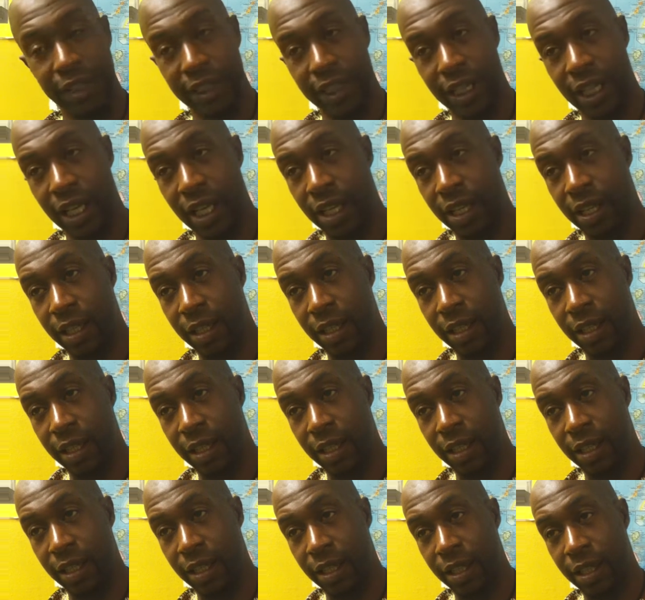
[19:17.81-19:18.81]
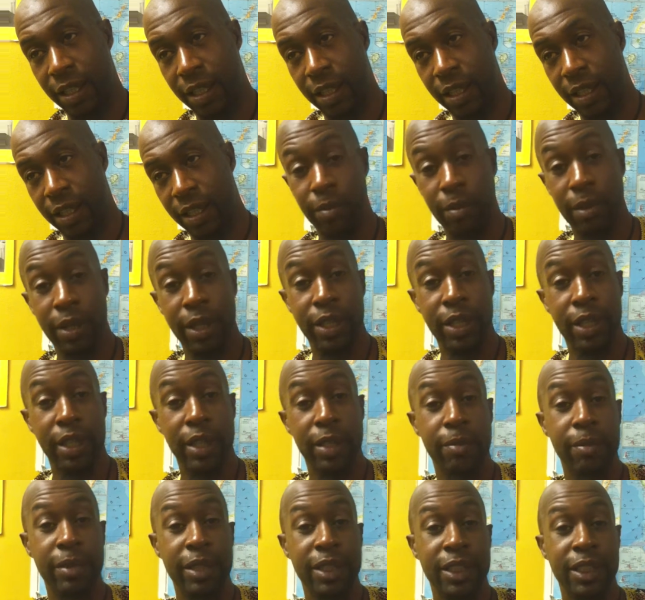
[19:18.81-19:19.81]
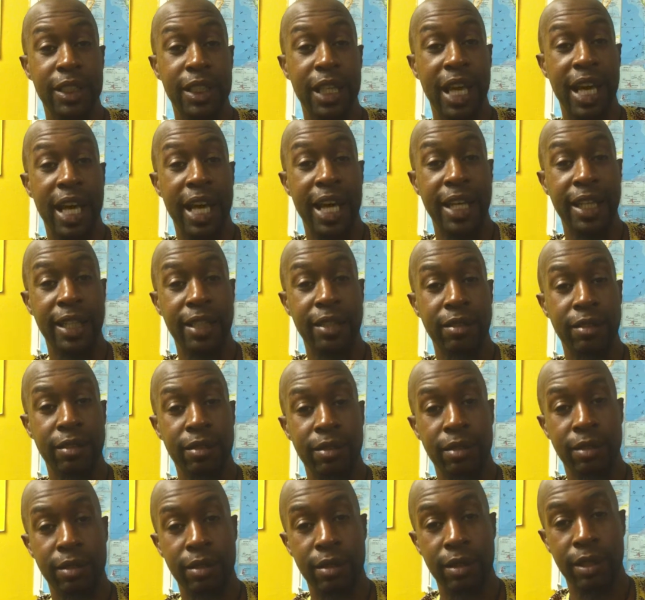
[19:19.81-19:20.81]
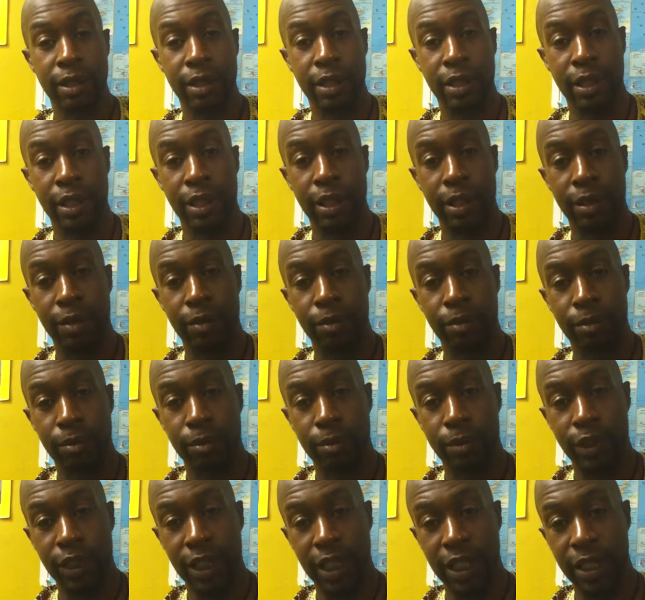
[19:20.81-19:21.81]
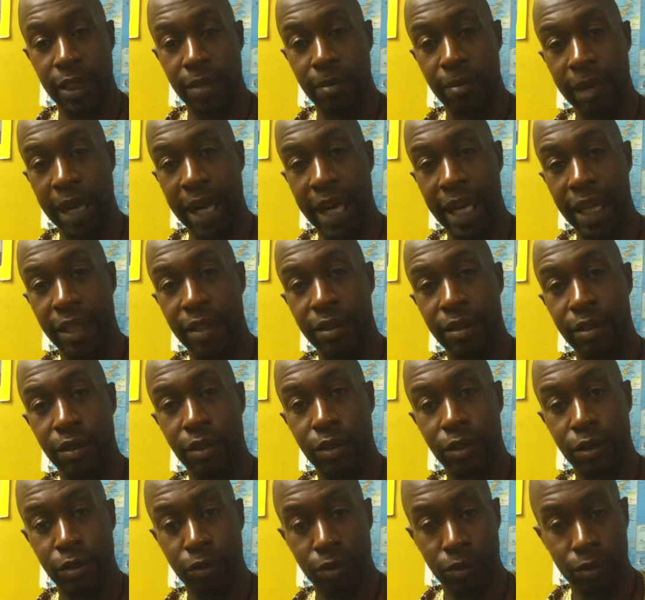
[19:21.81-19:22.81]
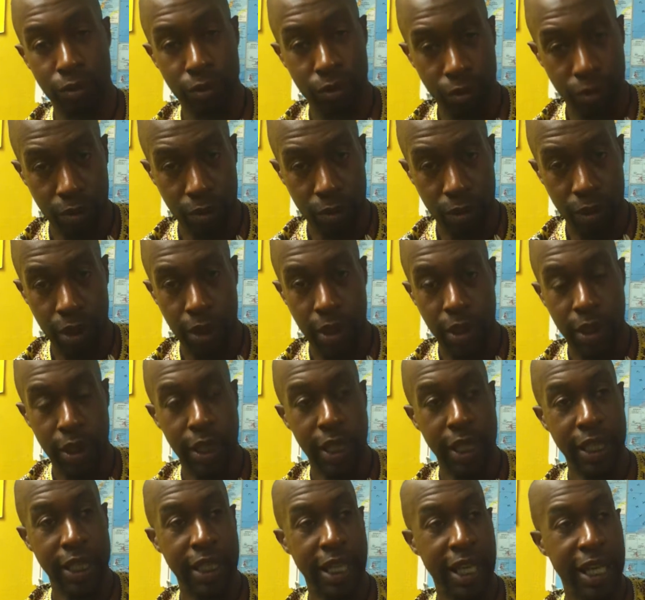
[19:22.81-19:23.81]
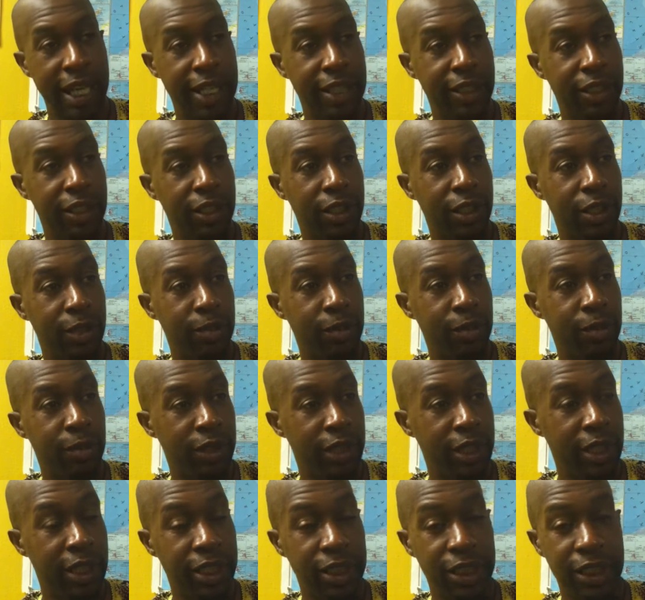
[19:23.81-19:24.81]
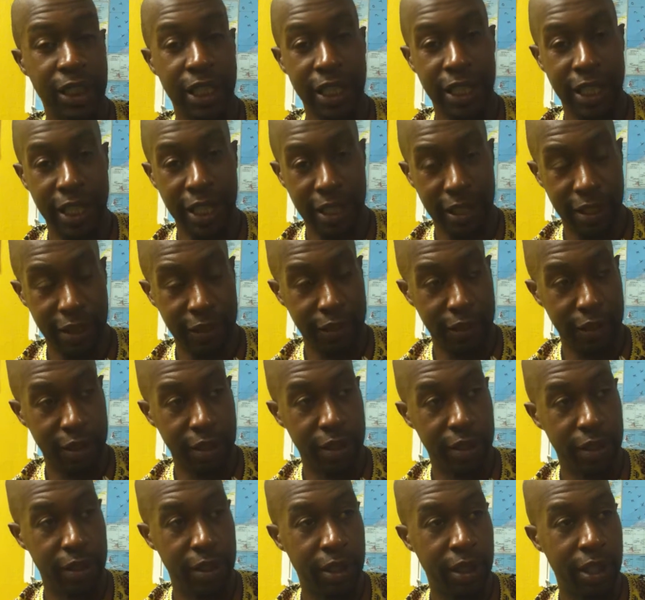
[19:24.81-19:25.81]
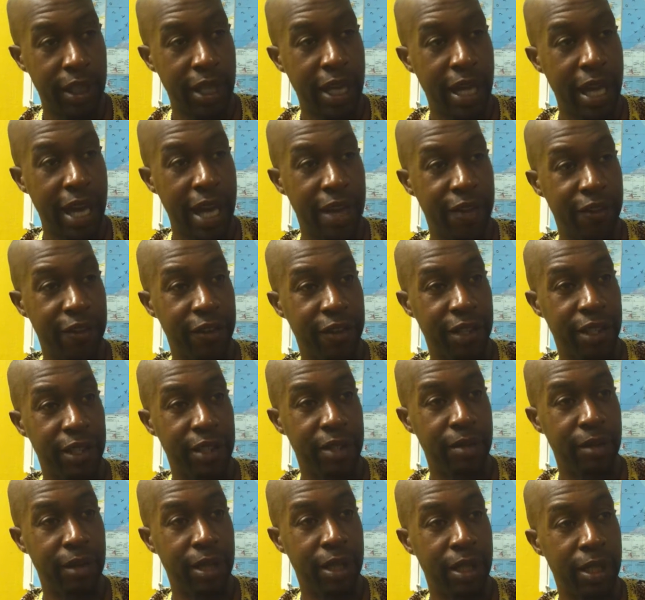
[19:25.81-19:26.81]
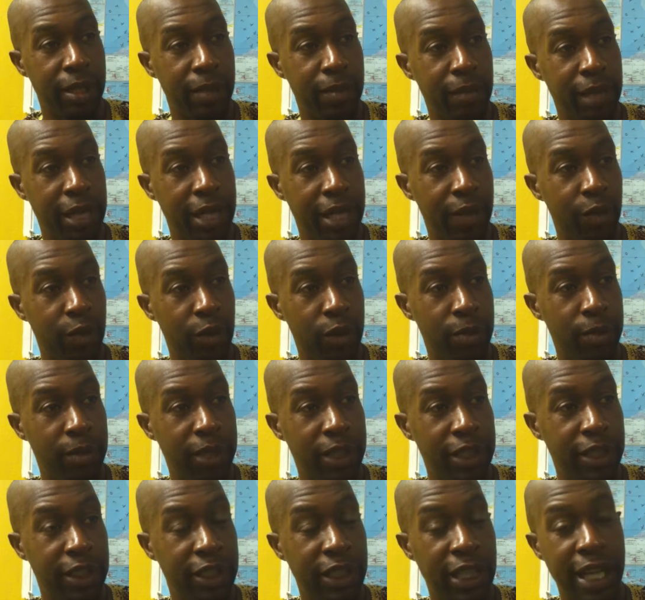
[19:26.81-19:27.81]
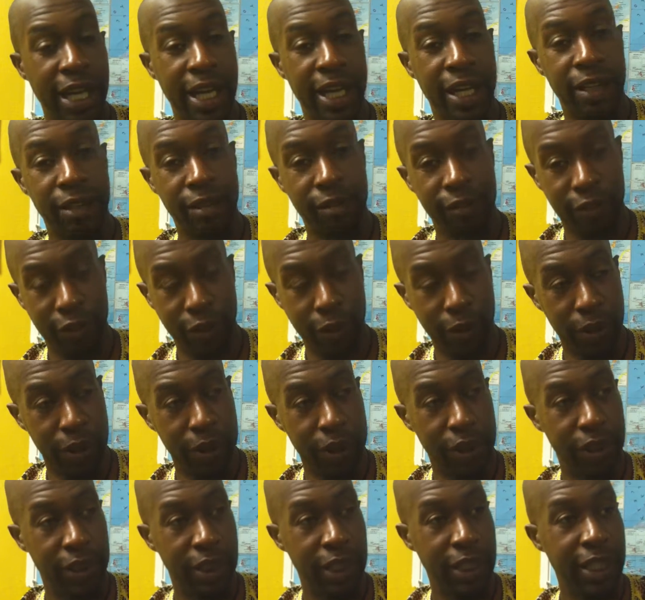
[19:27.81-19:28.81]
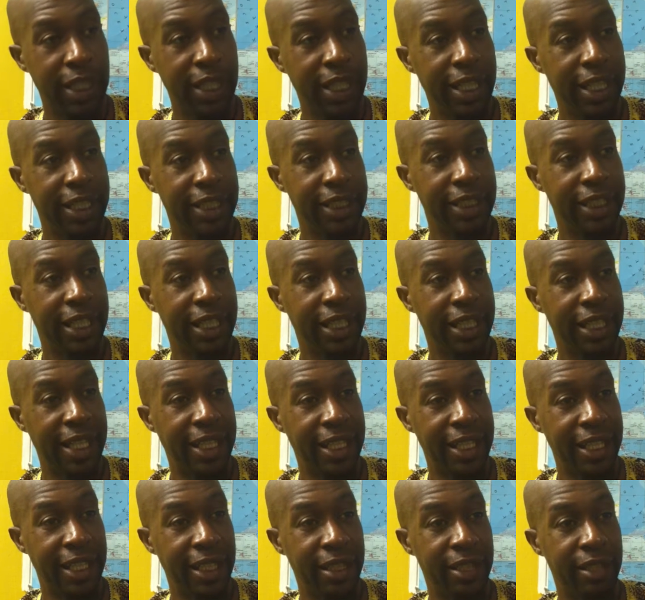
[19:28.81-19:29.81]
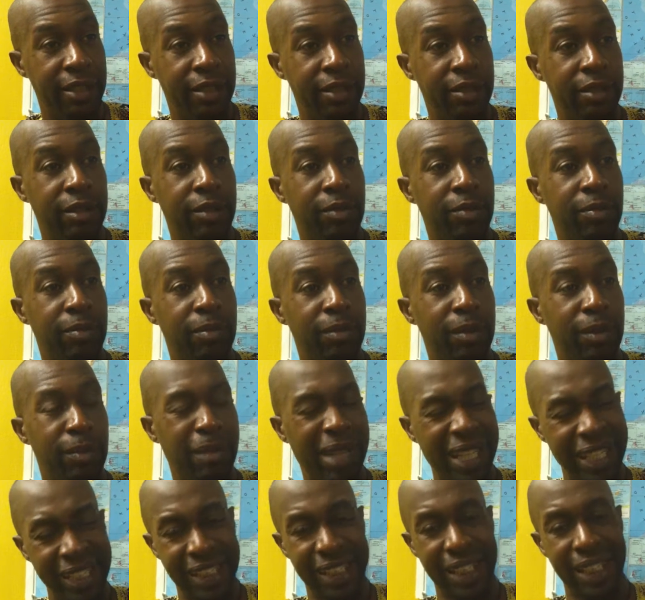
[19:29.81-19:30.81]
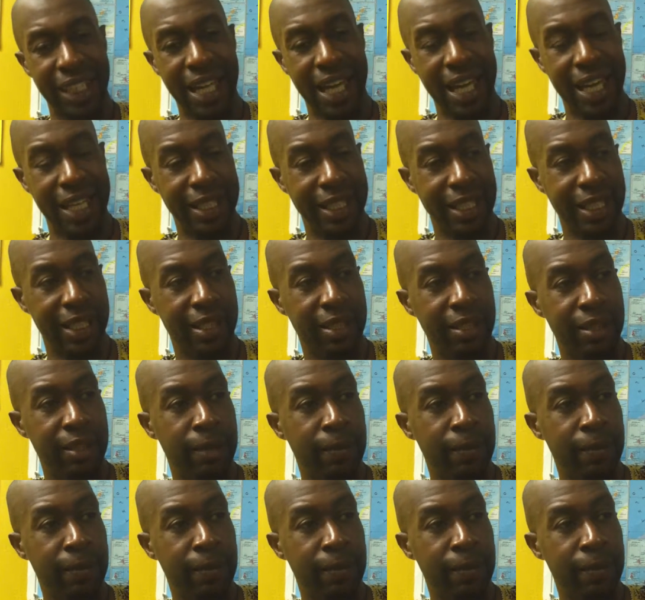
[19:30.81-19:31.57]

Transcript: Islam, clean the brother up inside and send him back to enhance the community and take care of the African man, woman, and child, of course, is the idea, the basic idea.